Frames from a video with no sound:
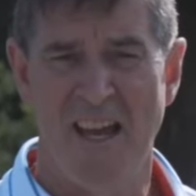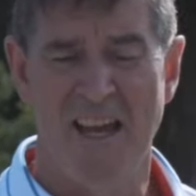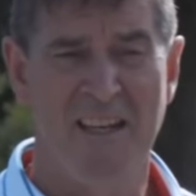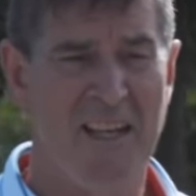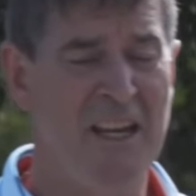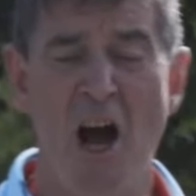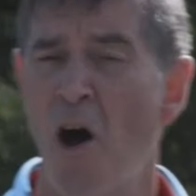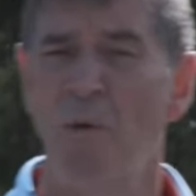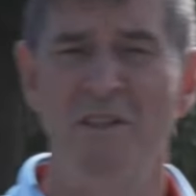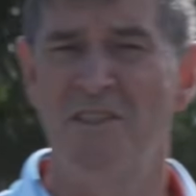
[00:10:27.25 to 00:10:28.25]
and He
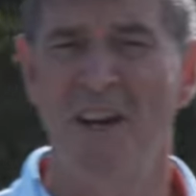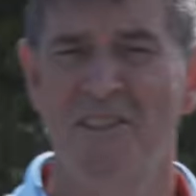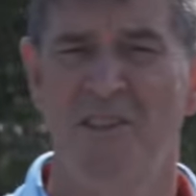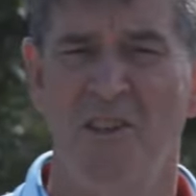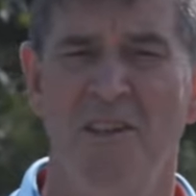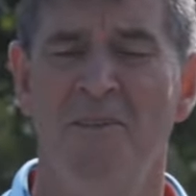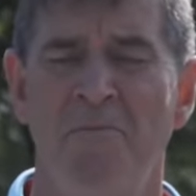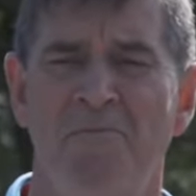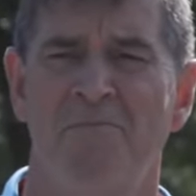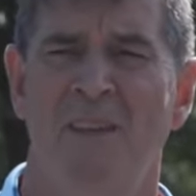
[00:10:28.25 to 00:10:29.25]
always does good.
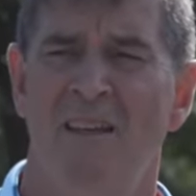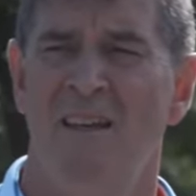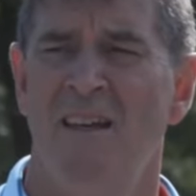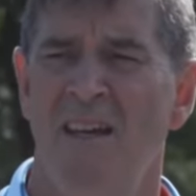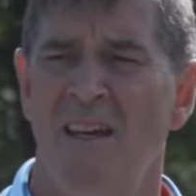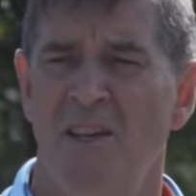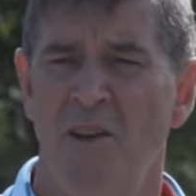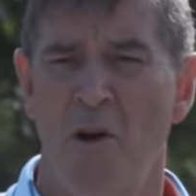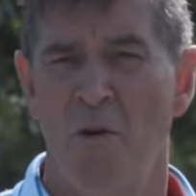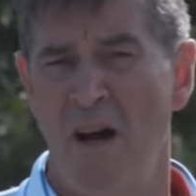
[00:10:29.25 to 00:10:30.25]
You
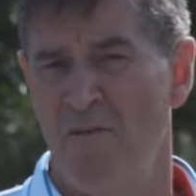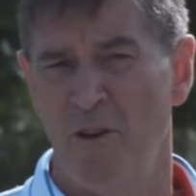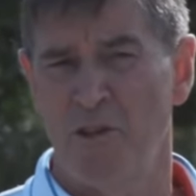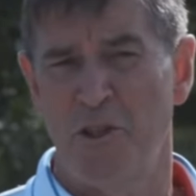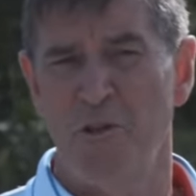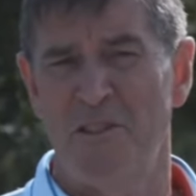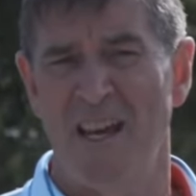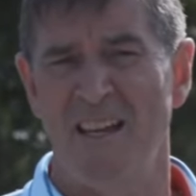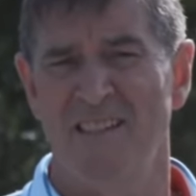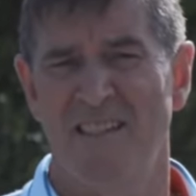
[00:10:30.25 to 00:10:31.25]
know, uh, verse 2
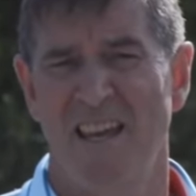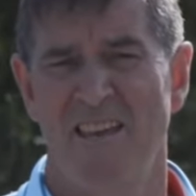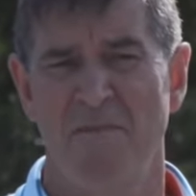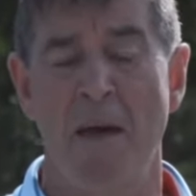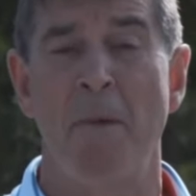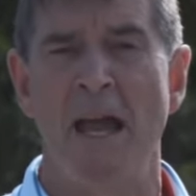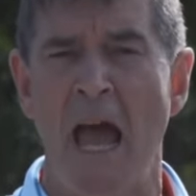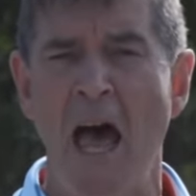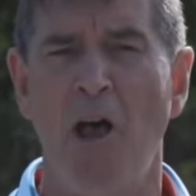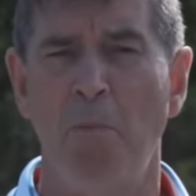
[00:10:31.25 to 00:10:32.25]
says that my
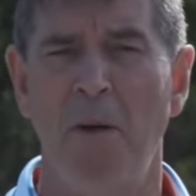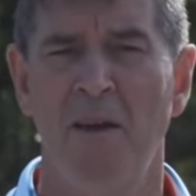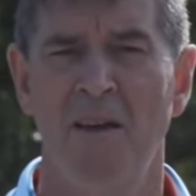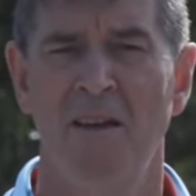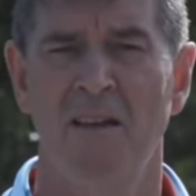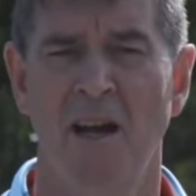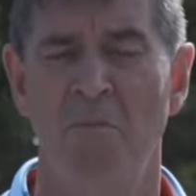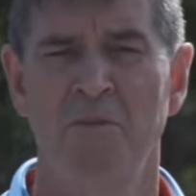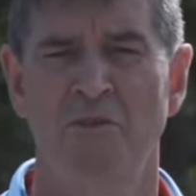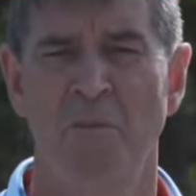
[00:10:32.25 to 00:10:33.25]
help
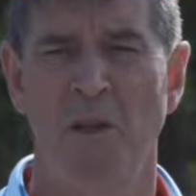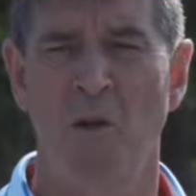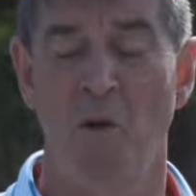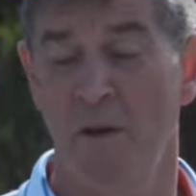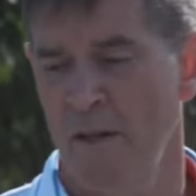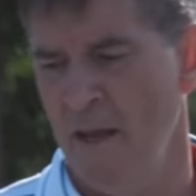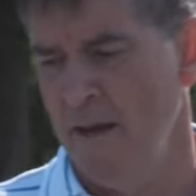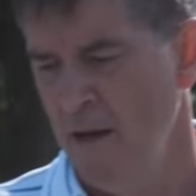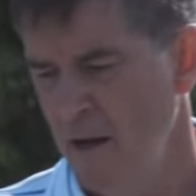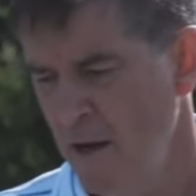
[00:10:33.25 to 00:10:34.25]
comes from the Lord. And
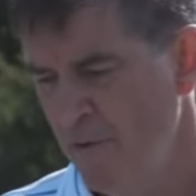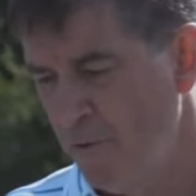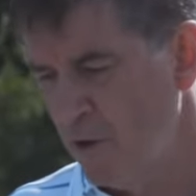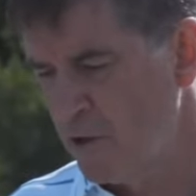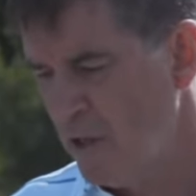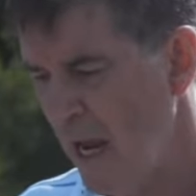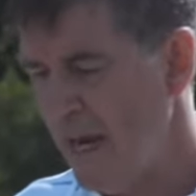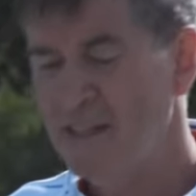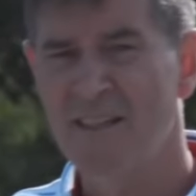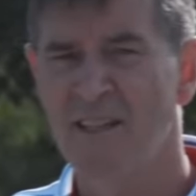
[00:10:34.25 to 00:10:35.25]
then verse
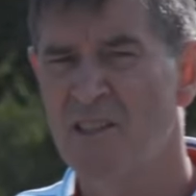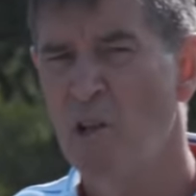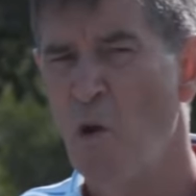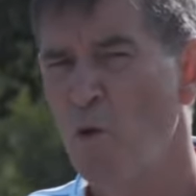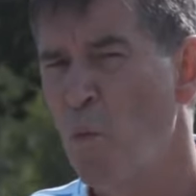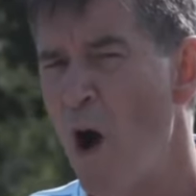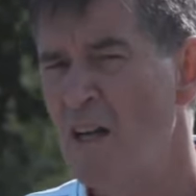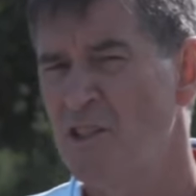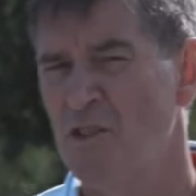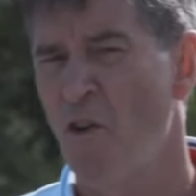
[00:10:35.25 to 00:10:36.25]
8 says, The Lord
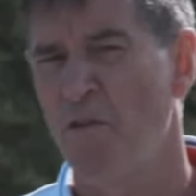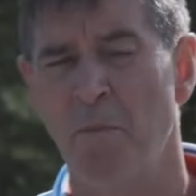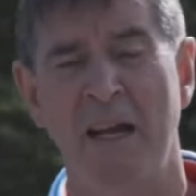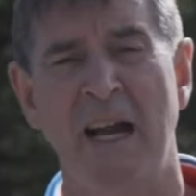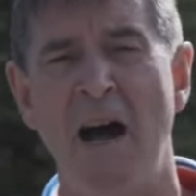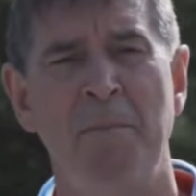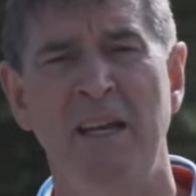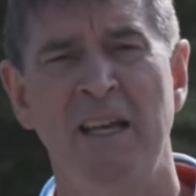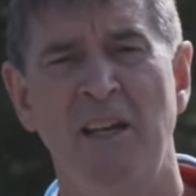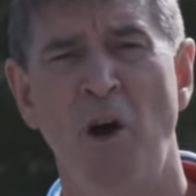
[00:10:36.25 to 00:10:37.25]
watches over my
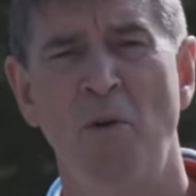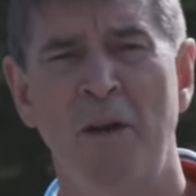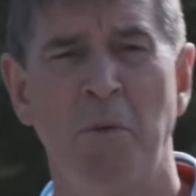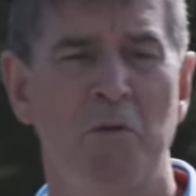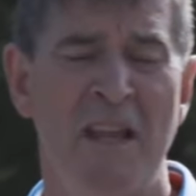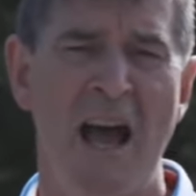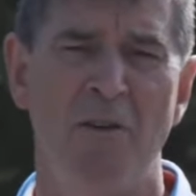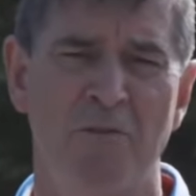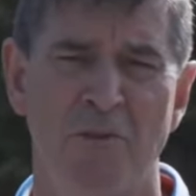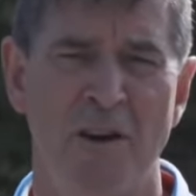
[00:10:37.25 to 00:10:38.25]
coming and going, both now
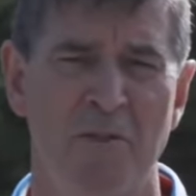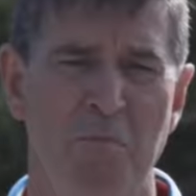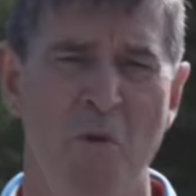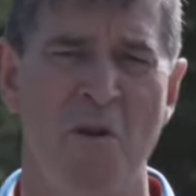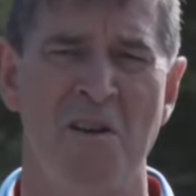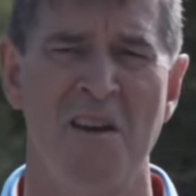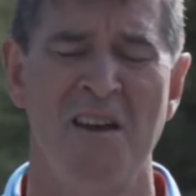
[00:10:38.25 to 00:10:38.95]
and forevermore.